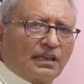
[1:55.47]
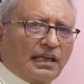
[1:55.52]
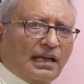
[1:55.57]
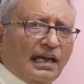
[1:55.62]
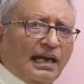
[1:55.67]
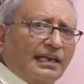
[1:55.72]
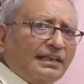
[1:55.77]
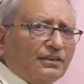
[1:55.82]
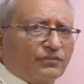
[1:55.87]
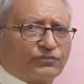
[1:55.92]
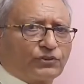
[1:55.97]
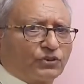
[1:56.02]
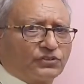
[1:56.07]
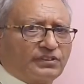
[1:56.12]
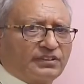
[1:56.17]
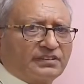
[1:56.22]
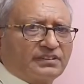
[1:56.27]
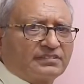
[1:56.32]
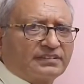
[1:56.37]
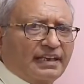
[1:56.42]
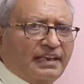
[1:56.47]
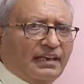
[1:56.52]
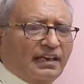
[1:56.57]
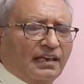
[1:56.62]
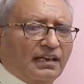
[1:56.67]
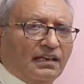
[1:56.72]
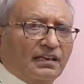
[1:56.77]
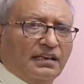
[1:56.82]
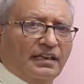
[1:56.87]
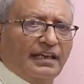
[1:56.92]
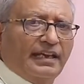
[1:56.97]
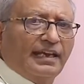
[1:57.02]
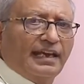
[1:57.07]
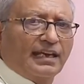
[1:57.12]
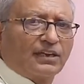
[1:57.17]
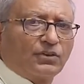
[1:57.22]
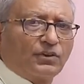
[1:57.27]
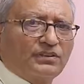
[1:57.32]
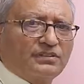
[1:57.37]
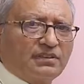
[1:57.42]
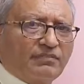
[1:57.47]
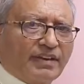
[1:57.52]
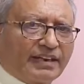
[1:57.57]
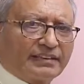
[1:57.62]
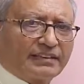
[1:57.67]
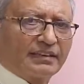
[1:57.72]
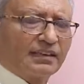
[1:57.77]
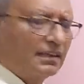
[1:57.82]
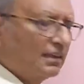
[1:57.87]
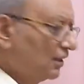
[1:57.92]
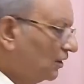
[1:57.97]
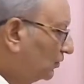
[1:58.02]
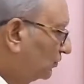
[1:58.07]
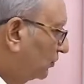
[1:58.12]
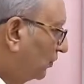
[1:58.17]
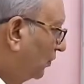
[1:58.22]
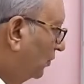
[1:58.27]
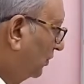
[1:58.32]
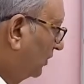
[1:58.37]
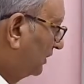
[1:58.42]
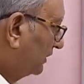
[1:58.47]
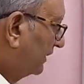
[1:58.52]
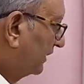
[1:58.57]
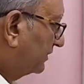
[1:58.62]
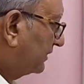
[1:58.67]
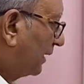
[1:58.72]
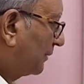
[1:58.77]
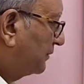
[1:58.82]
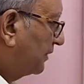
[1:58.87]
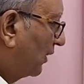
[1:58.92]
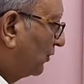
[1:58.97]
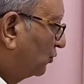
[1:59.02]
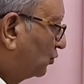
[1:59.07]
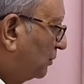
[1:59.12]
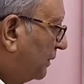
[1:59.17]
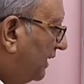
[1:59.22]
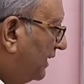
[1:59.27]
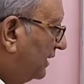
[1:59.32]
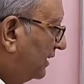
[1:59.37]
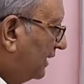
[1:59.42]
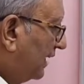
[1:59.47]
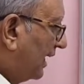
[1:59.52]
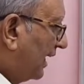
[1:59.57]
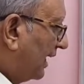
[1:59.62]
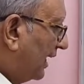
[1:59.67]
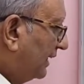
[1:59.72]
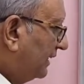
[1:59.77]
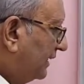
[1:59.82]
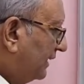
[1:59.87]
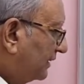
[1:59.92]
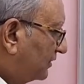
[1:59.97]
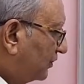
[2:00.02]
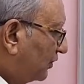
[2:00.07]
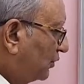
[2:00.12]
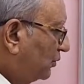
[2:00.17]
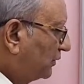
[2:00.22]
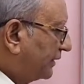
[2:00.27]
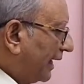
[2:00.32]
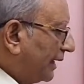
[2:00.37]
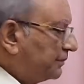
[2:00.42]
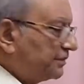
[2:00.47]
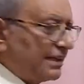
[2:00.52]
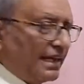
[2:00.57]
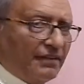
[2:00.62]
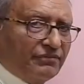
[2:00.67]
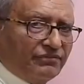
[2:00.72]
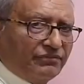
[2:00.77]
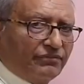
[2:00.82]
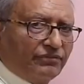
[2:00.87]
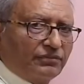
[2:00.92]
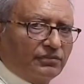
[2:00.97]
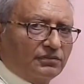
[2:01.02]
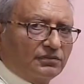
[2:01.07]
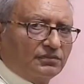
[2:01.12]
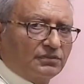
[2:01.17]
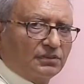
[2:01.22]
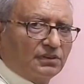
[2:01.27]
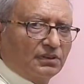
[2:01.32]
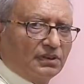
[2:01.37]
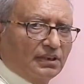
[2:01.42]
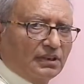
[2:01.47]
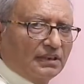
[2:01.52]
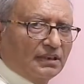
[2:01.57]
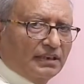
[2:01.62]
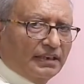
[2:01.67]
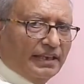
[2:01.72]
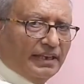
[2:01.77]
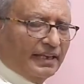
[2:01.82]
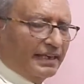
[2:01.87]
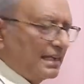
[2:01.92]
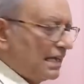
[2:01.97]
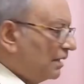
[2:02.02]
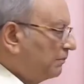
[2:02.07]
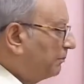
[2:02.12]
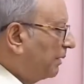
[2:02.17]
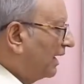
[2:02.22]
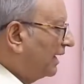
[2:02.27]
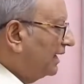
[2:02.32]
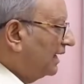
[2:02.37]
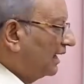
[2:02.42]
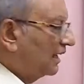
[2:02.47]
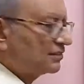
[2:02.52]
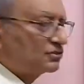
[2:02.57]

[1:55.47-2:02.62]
I, of course, is a scalar, A arrow is a vector, so this comes out to be I is Q times F, area pi r